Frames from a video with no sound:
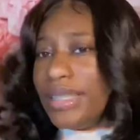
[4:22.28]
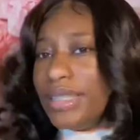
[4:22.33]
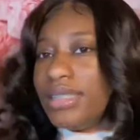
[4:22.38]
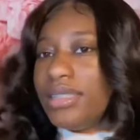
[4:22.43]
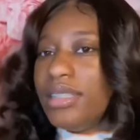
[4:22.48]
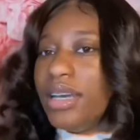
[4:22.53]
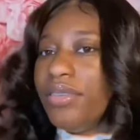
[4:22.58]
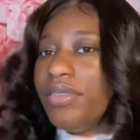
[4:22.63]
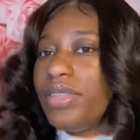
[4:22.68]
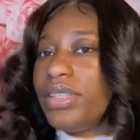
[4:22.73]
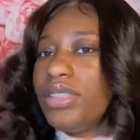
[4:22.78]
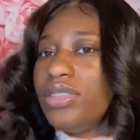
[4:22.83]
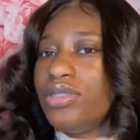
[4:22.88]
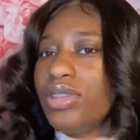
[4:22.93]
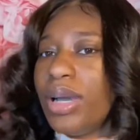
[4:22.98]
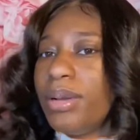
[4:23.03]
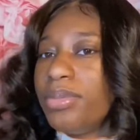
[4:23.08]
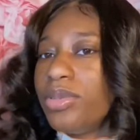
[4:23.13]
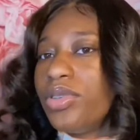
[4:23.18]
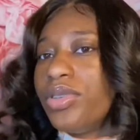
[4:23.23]
definitely
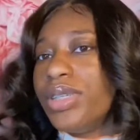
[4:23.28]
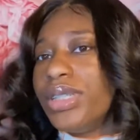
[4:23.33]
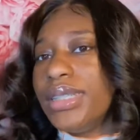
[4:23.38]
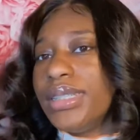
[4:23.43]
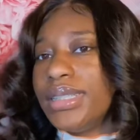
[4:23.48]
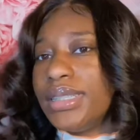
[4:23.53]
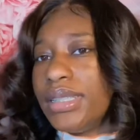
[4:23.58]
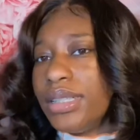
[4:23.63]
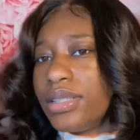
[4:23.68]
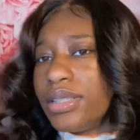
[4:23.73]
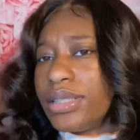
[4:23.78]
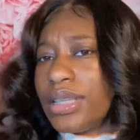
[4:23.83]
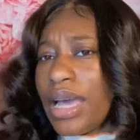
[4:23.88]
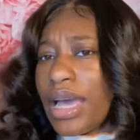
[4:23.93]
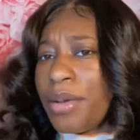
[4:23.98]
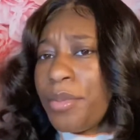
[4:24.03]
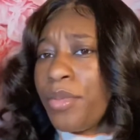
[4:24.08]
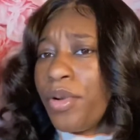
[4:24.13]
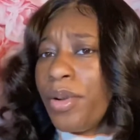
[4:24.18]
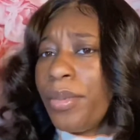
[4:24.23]
dropped on the sneakers
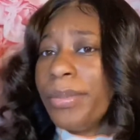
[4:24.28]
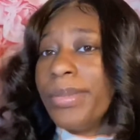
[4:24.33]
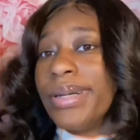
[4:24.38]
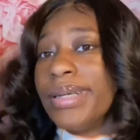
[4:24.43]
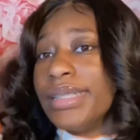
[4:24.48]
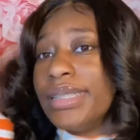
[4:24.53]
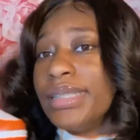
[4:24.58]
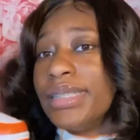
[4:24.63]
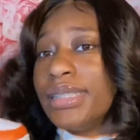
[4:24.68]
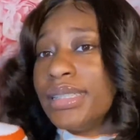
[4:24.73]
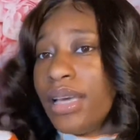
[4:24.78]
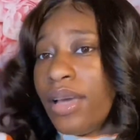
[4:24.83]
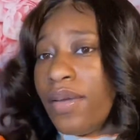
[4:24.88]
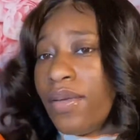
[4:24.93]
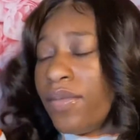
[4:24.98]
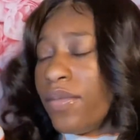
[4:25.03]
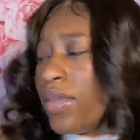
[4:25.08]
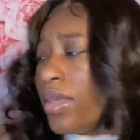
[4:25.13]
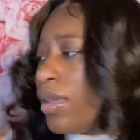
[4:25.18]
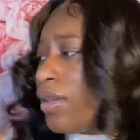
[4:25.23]
app on March
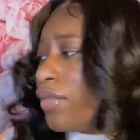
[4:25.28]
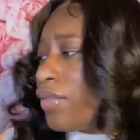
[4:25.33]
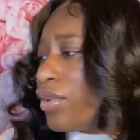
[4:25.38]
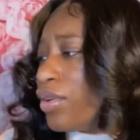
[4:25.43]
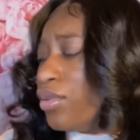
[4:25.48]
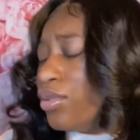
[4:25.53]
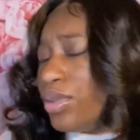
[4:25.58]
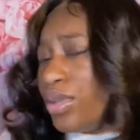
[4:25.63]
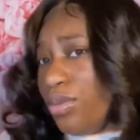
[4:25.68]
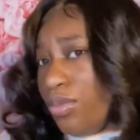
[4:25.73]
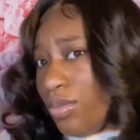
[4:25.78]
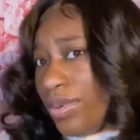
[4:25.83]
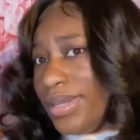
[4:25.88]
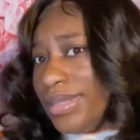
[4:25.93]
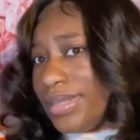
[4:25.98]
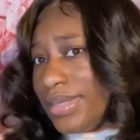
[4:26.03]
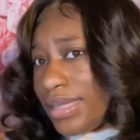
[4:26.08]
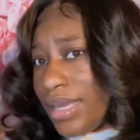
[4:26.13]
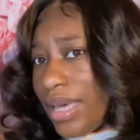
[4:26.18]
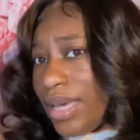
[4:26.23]
10th for only
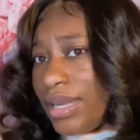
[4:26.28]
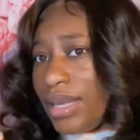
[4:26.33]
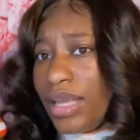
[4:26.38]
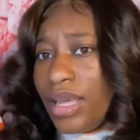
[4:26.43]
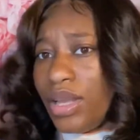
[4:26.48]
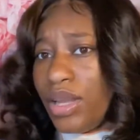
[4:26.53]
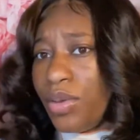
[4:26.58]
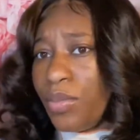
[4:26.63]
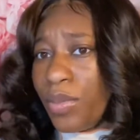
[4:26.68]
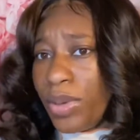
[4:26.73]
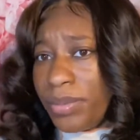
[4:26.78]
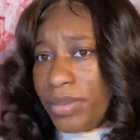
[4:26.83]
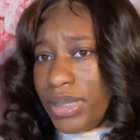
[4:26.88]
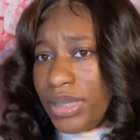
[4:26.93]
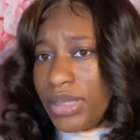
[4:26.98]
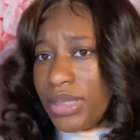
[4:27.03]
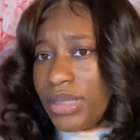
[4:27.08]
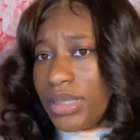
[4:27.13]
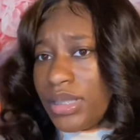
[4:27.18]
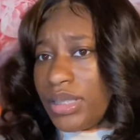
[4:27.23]
$110 in the
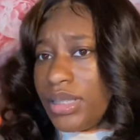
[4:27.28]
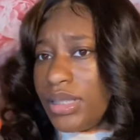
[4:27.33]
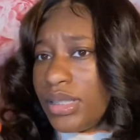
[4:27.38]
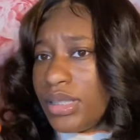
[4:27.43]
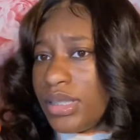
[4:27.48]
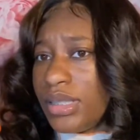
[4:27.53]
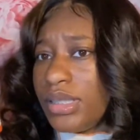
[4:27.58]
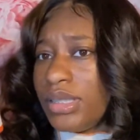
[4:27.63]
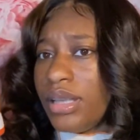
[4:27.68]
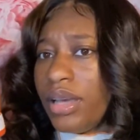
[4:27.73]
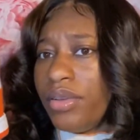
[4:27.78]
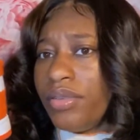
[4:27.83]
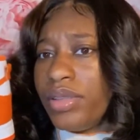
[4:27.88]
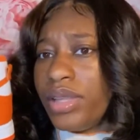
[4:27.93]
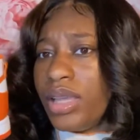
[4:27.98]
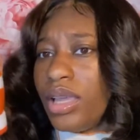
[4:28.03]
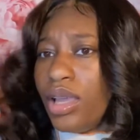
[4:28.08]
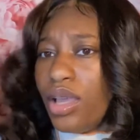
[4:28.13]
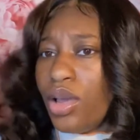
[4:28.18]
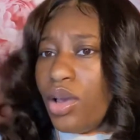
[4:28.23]
women's. This is
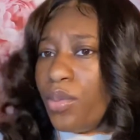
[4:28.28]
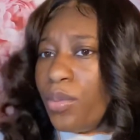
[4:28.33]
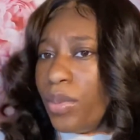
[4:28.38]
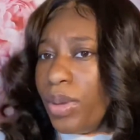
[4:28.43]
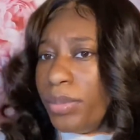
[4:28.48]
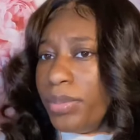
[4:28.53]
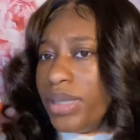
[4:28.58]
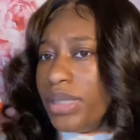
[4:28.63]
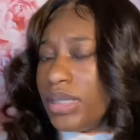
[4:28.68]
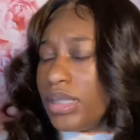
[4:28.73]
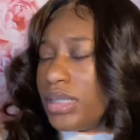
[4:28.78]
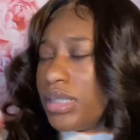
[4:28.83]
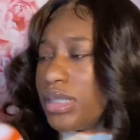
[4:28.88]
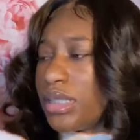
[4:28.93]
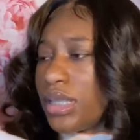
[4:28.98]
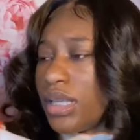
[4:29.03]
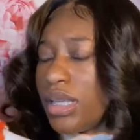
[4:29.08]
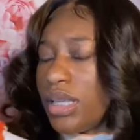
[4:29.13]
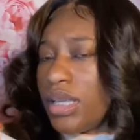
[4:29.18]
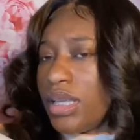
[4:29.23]
definitely a
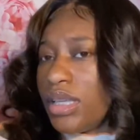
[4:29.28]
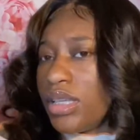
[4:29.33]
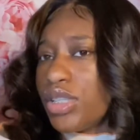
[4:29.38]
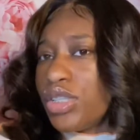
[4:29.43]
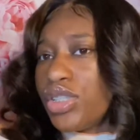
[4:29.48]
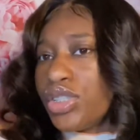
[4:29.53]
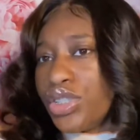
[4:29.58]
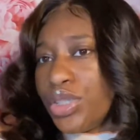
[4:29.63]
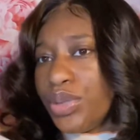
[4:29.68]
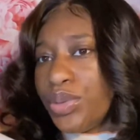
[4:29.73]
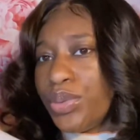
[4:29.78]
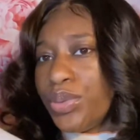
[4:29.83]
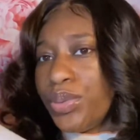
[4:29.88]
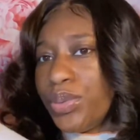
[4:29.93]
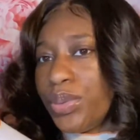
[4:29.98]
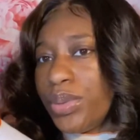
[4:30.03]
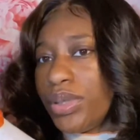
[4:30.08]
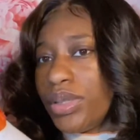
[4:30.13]
women's shoe.